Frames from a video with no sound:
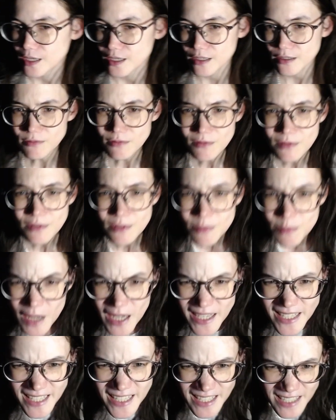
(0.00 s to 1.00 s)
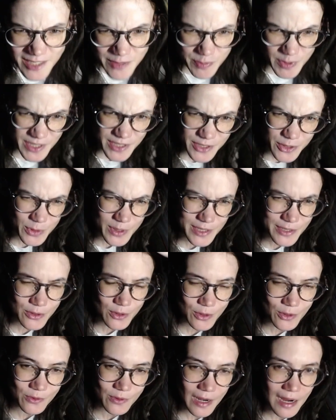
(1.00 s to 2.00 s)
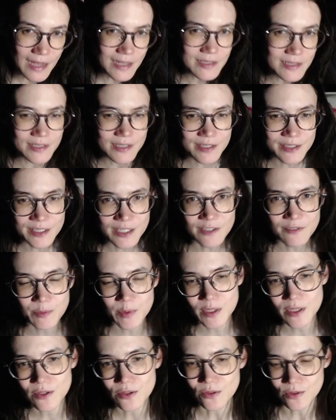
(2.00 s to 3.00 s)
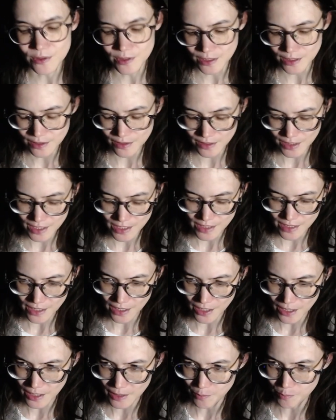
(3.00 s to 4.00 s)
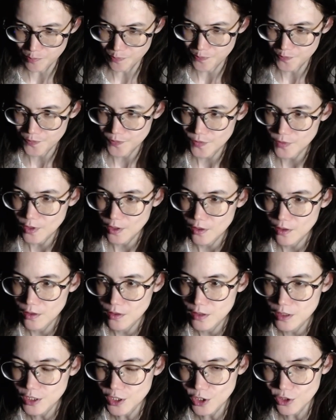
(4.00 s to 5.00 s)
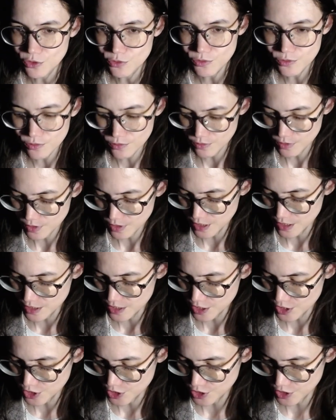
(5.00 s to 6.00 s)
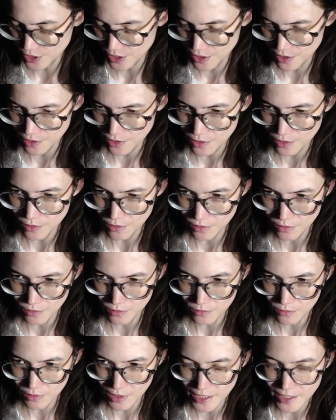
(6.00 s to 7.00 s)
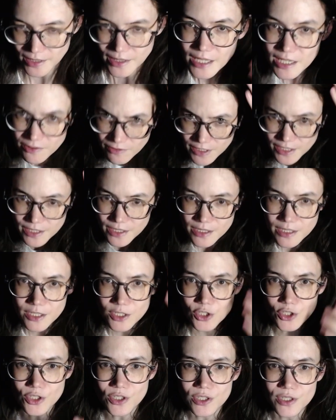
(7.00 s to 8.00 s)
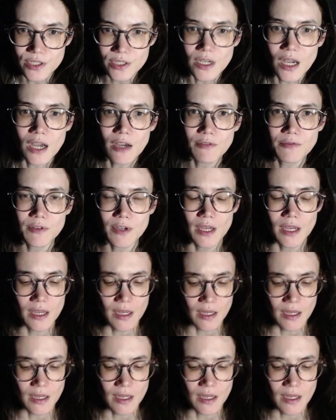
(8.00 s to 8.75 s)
My hair's been doing alright since I've been using the, conditioner, like leave-in conditioner stuff.